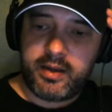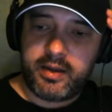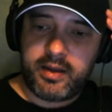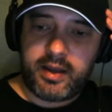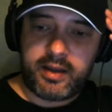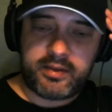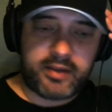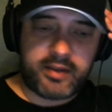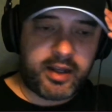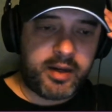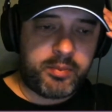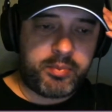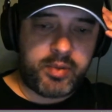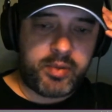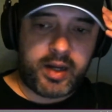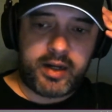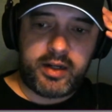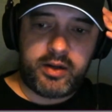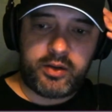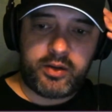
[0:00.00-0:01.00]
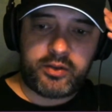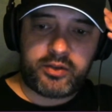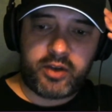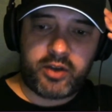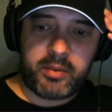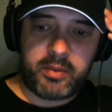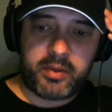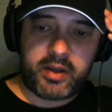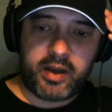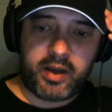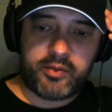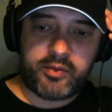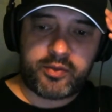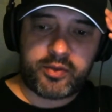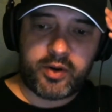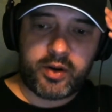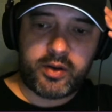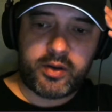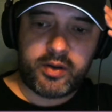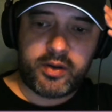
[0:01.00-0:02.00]
That's taking a bloody long time to come
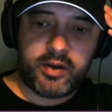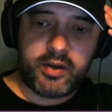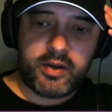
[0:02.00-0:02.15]
through.